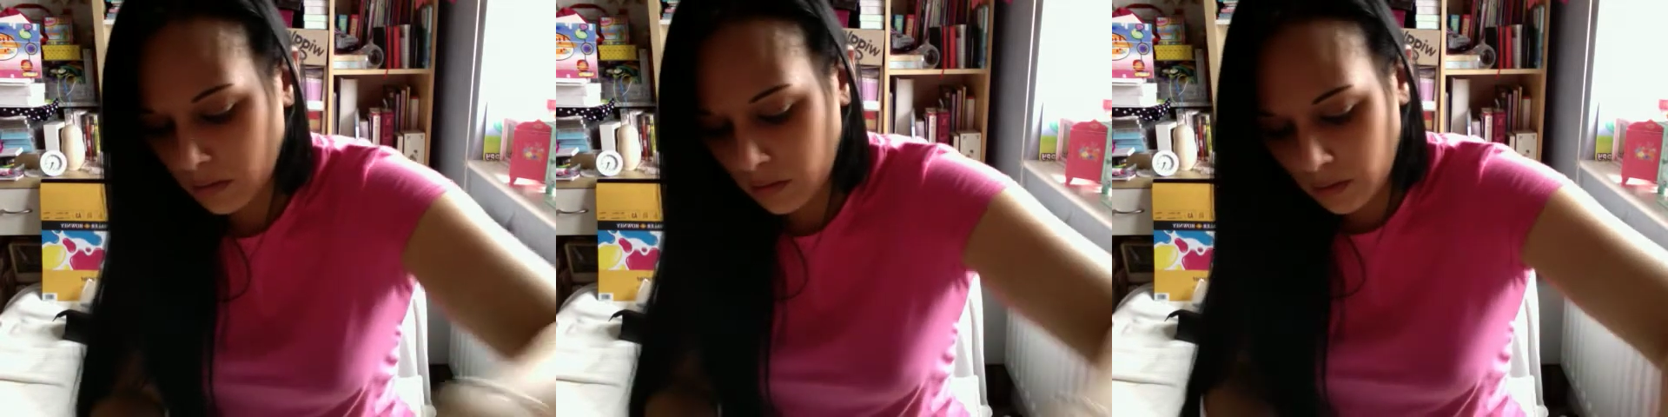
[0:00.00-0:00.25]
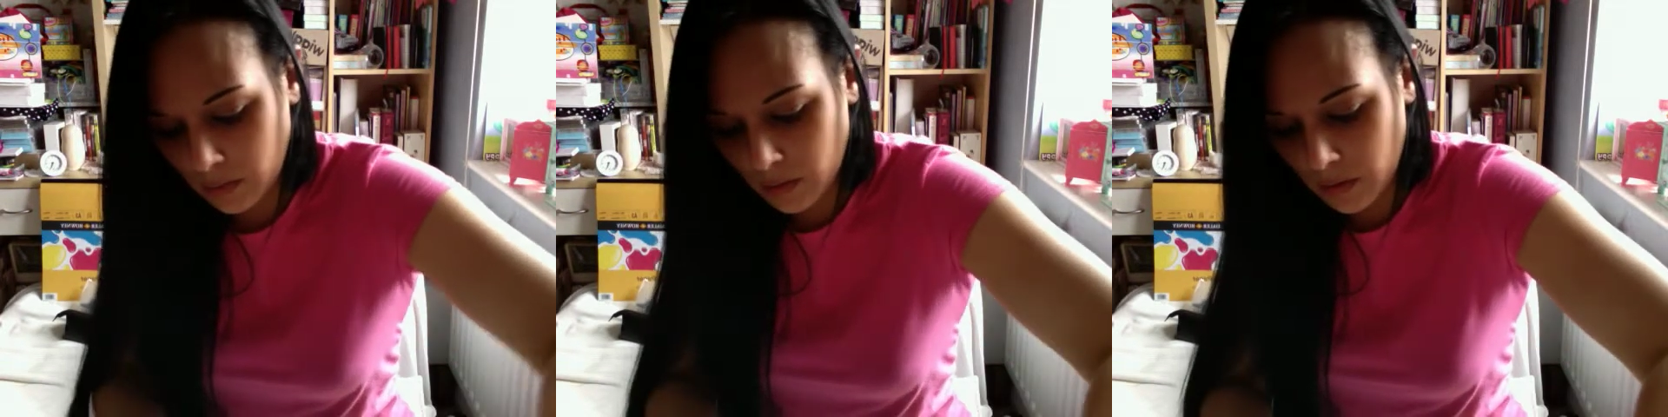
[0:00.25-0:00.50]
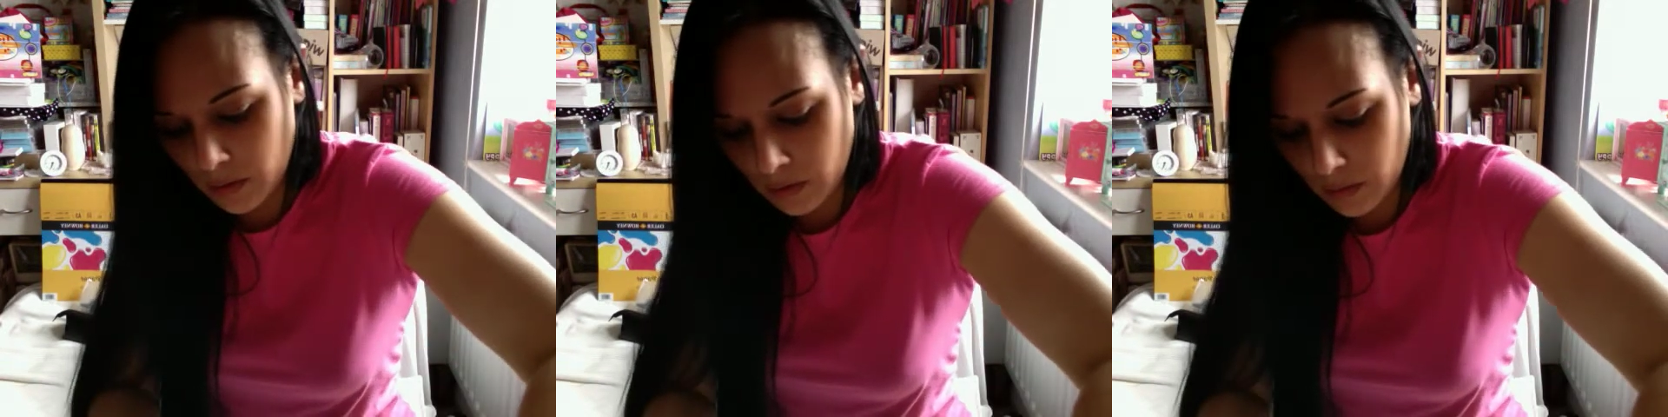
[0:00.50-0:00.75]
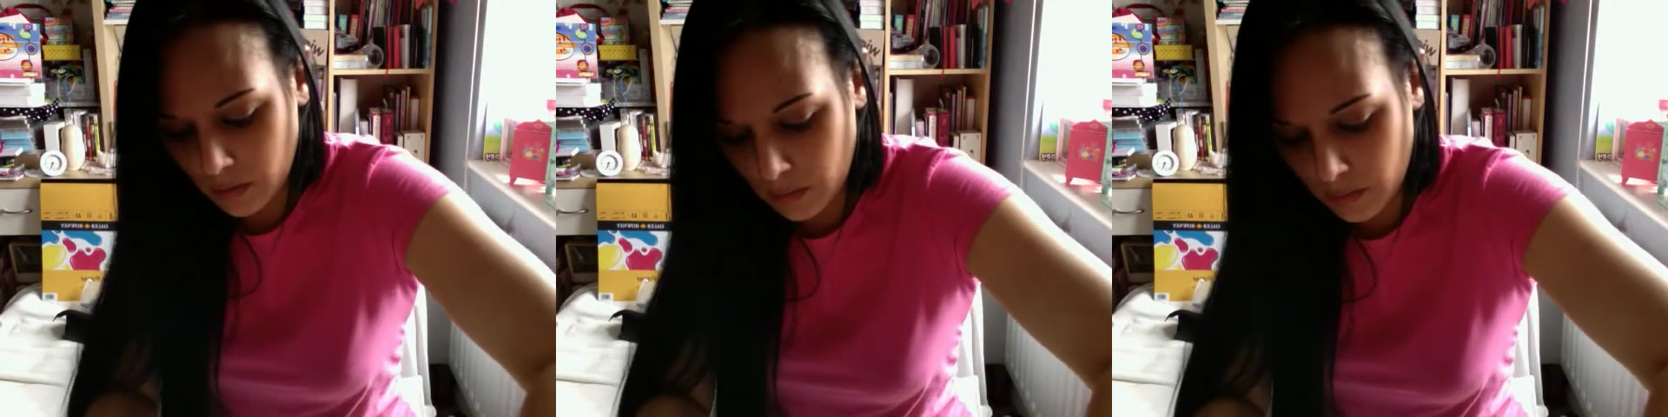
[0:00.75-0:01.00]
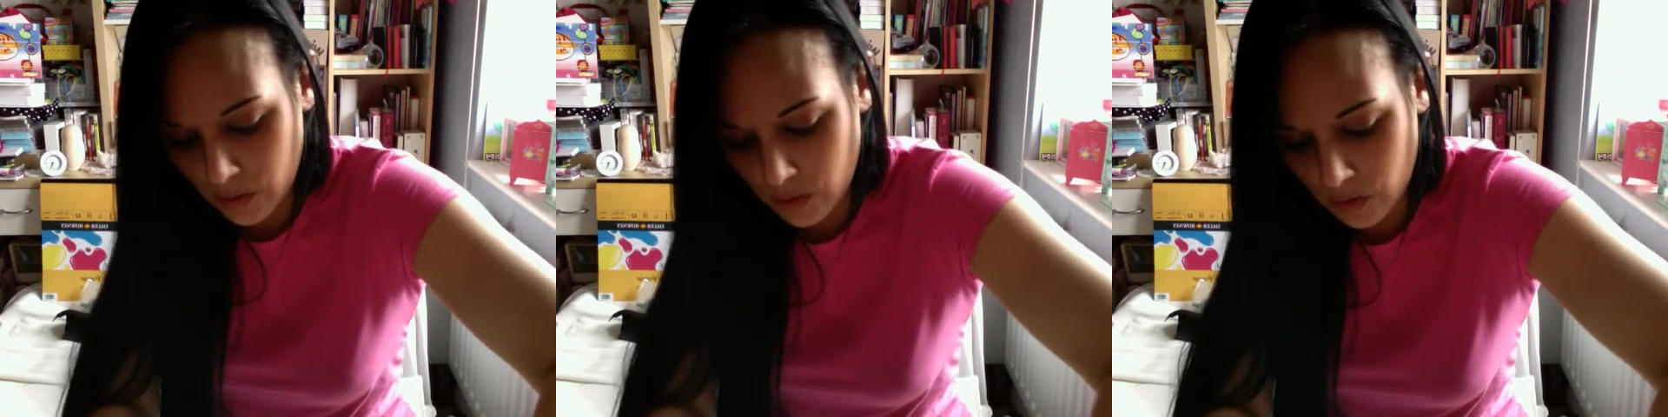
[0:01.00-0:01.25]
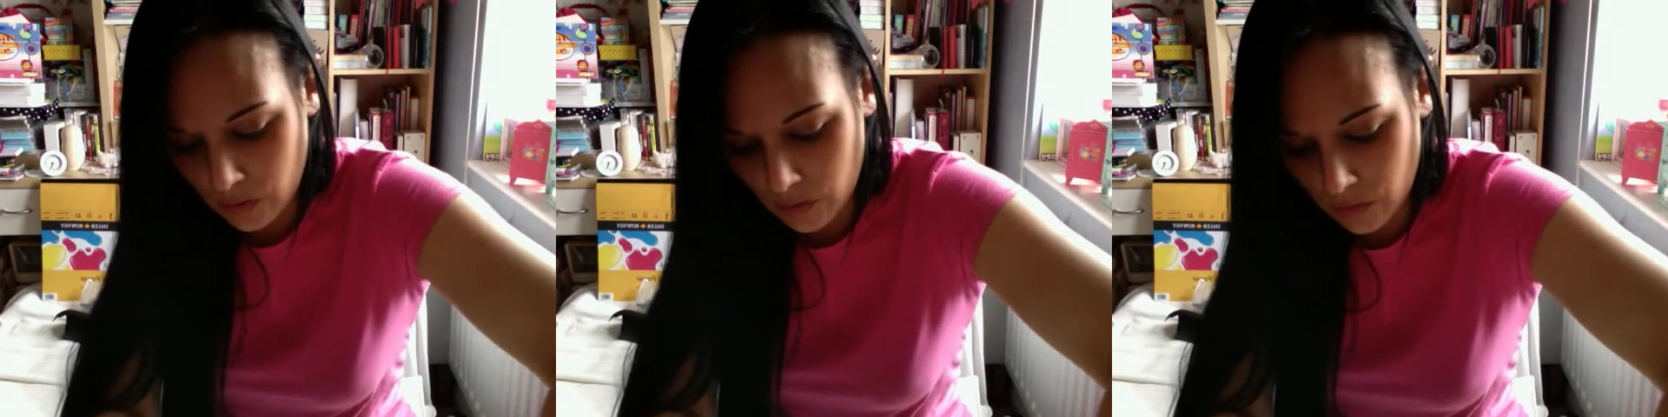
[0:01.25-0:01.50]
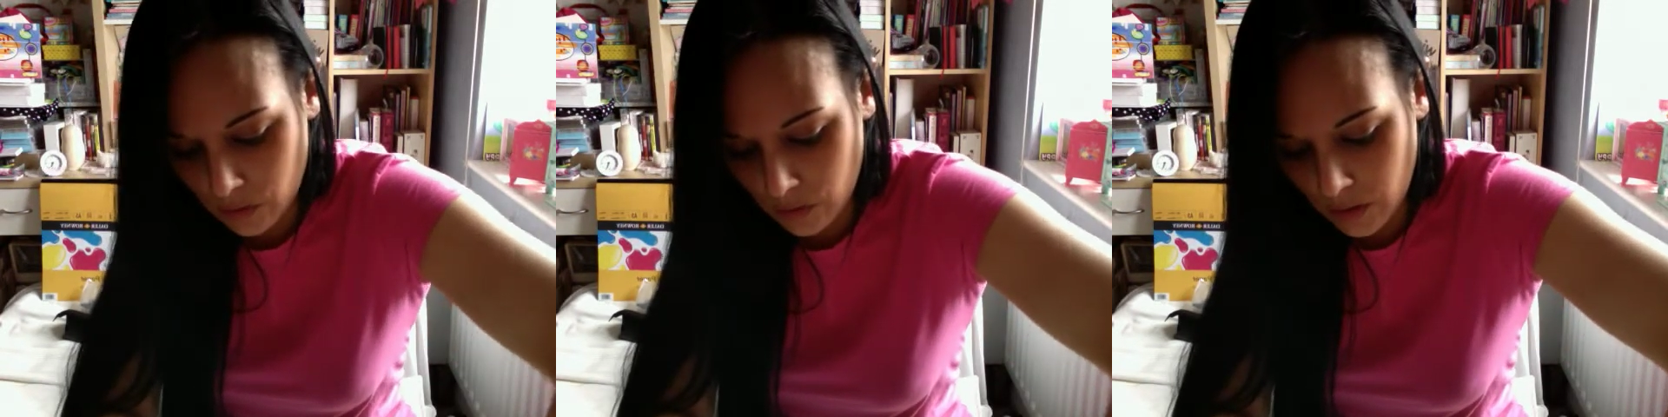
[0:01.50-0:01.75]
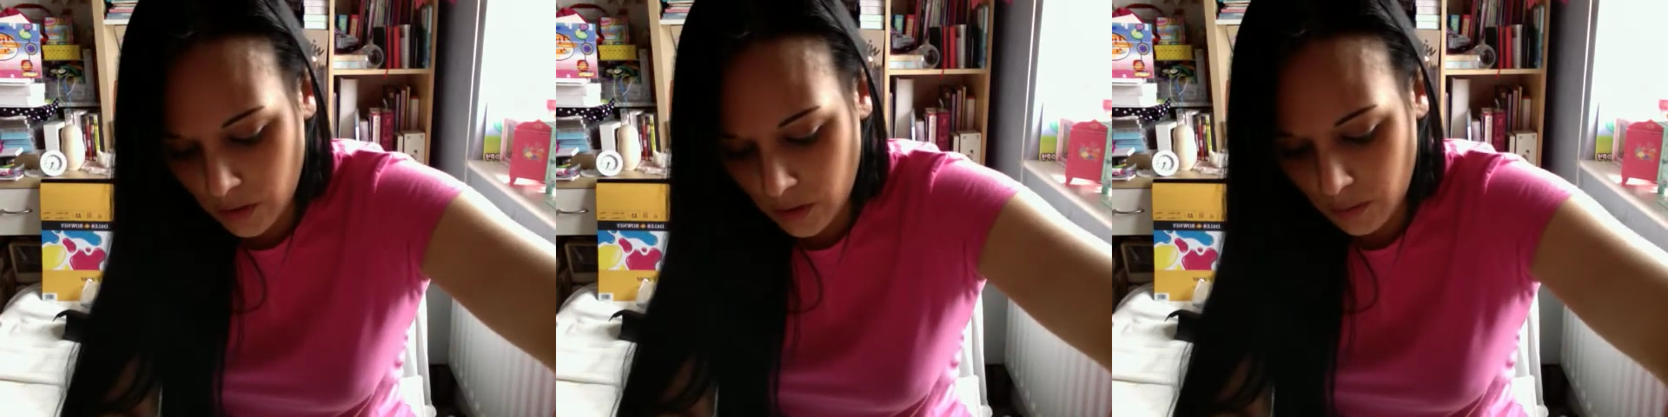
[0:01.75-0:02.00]
There we go. Just
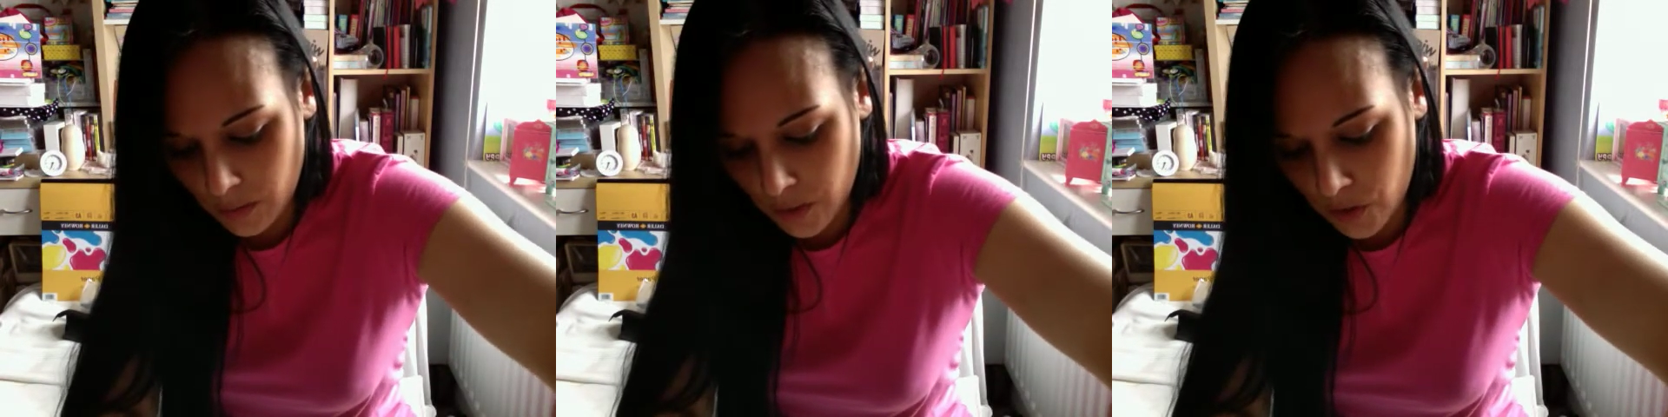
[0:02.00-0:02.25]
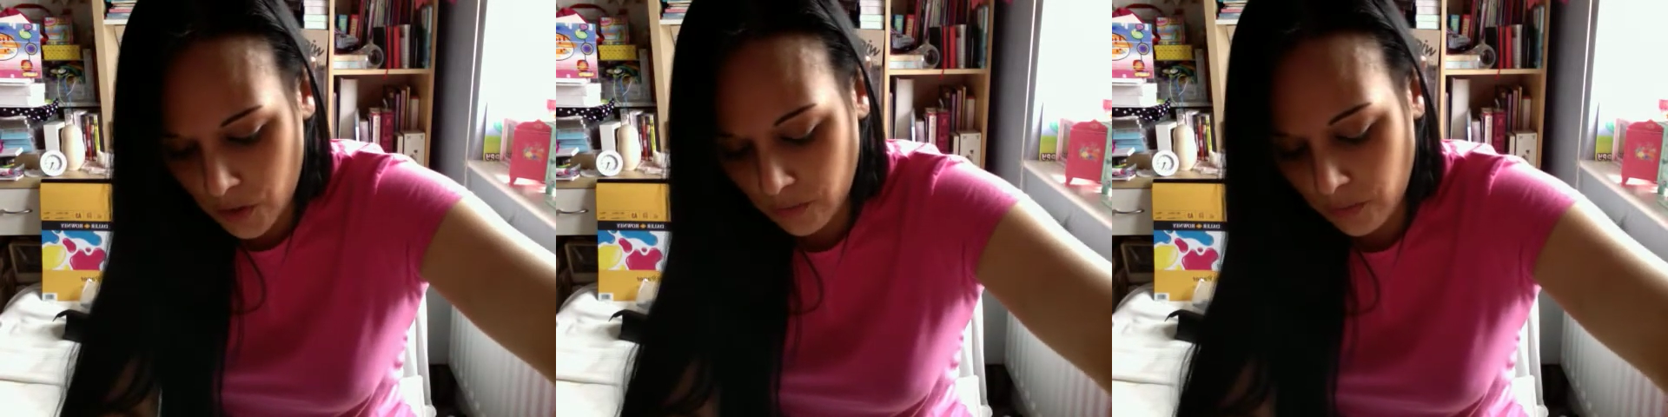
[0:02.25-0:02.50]
dry and brush off.